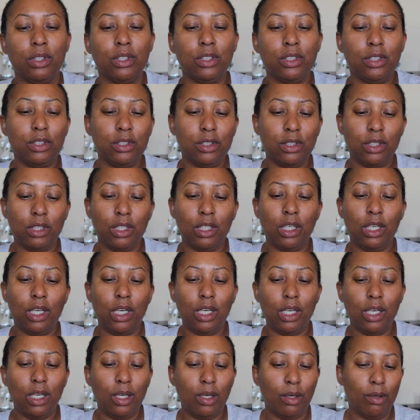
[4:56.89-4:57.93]
This is
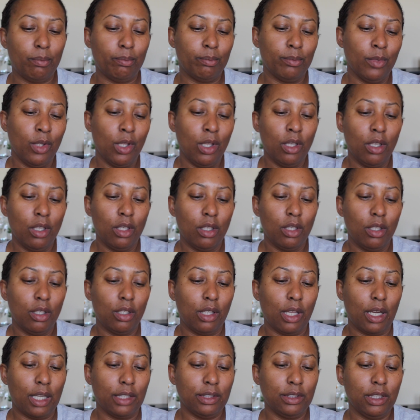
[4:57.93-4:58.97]
the,
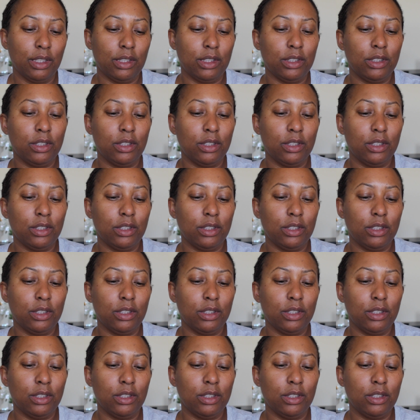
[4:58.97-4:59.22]
like I said,